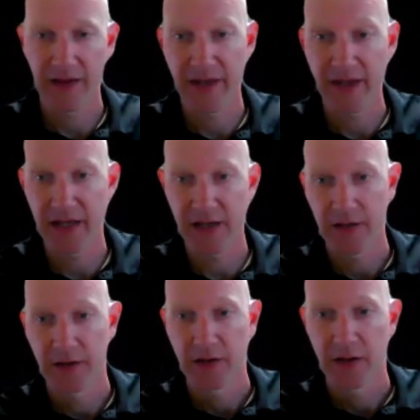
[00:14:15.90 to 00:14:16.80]
And then
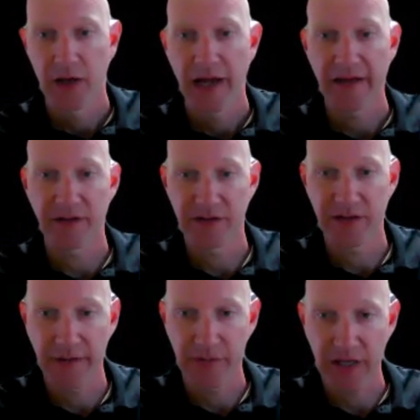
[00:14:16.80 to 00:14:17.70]
at the
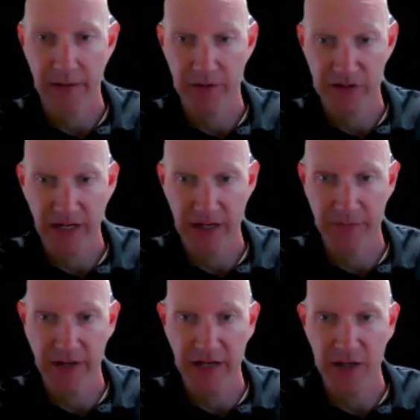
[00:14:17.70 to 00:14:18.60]
same time, on the
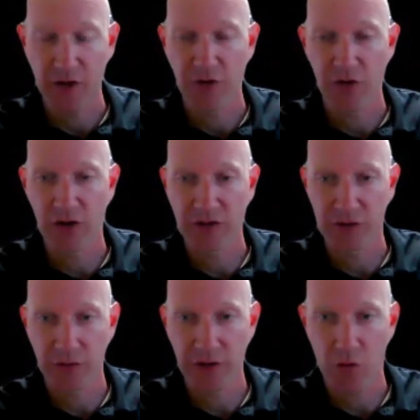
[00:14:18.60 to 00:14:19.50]
same date, you're
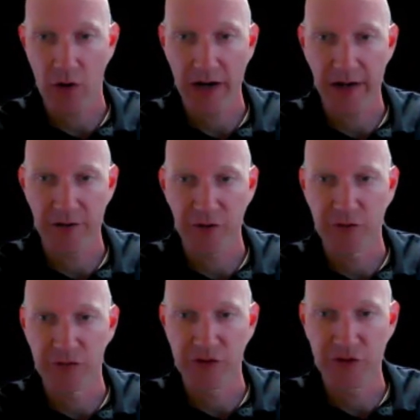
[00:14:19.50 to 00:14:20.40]
also required
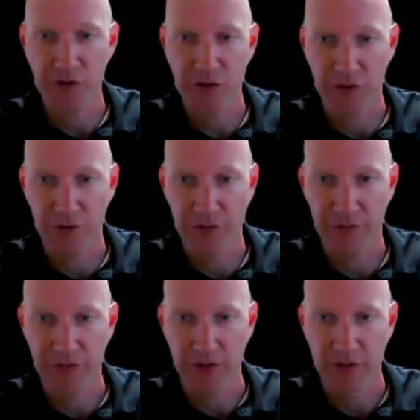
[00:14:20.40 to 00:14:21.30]
to serve
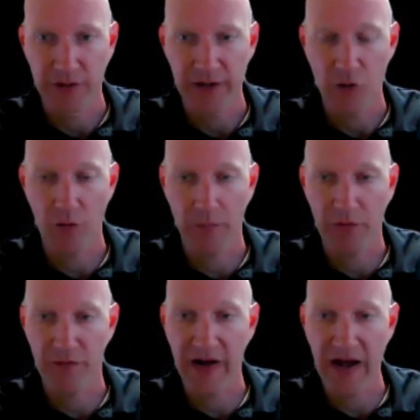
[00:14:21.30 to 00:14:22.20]
or
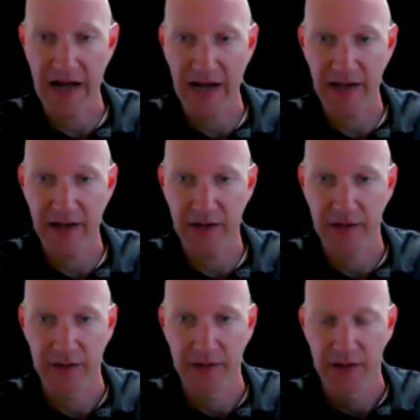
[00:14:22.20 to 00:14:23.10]
provide
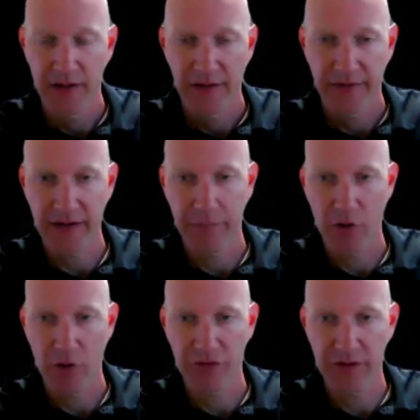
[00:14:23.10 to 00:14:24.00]
the
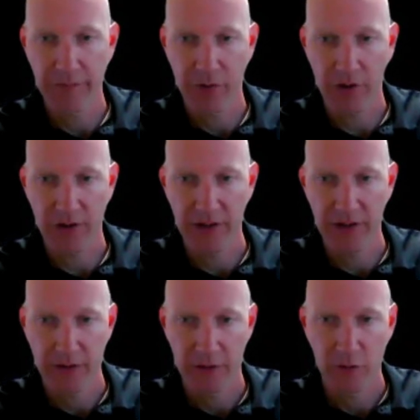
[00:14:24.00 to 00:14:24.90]
opposing
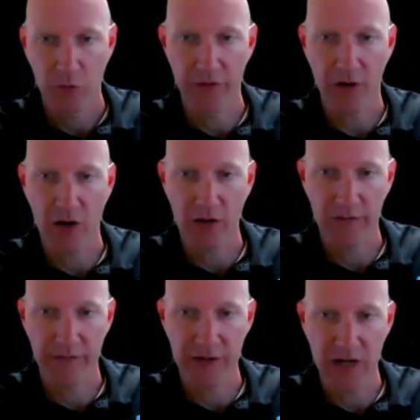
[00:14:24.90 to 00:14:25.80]
party with all
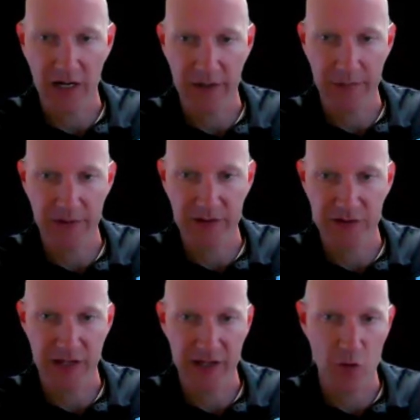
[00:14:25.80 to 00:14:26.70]
of the documents
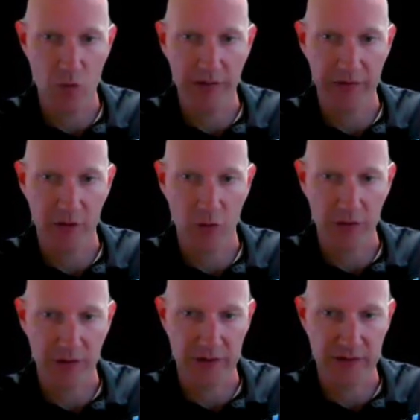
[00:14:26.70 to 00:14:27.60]
that you want the
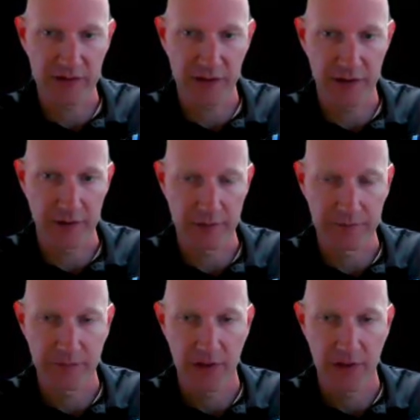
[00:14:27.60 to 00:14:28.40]
court to consider.